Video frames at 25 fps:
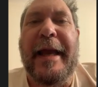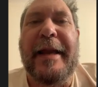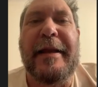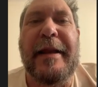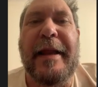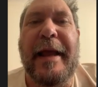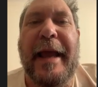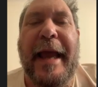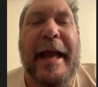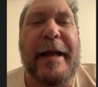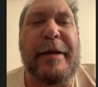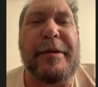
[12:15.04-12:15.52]
and
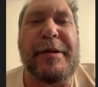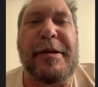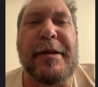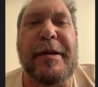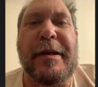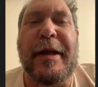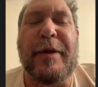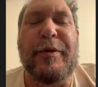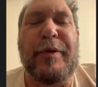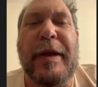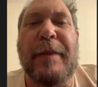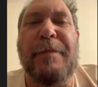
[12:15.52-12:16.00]

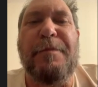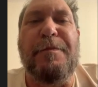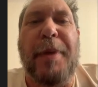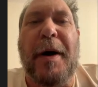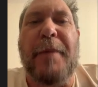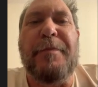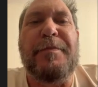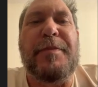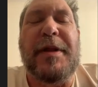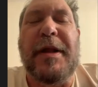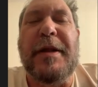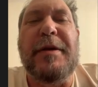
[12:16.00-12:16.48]
accidentally
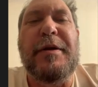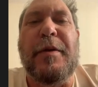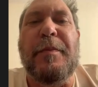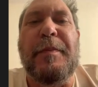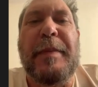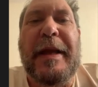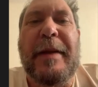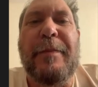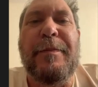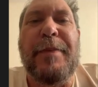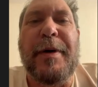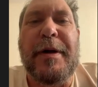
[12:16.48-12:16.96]
bumped into
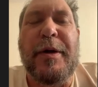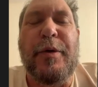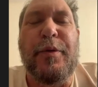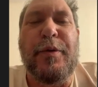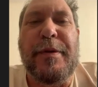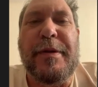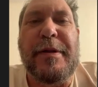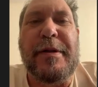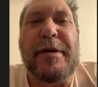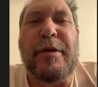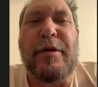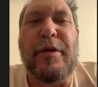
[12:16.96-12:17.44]
me, but it
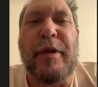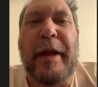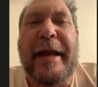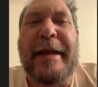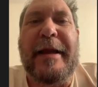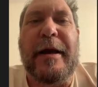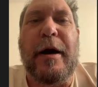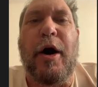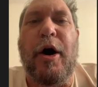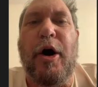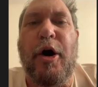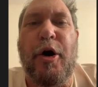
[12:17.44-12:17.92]
was
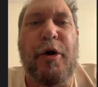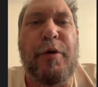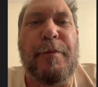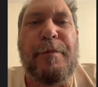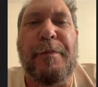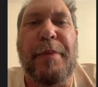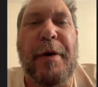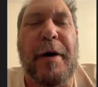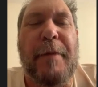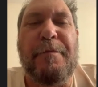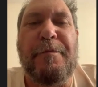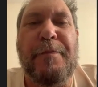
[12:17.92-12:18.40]
like a hard
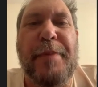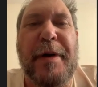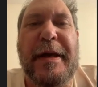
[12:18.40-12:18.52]
bump,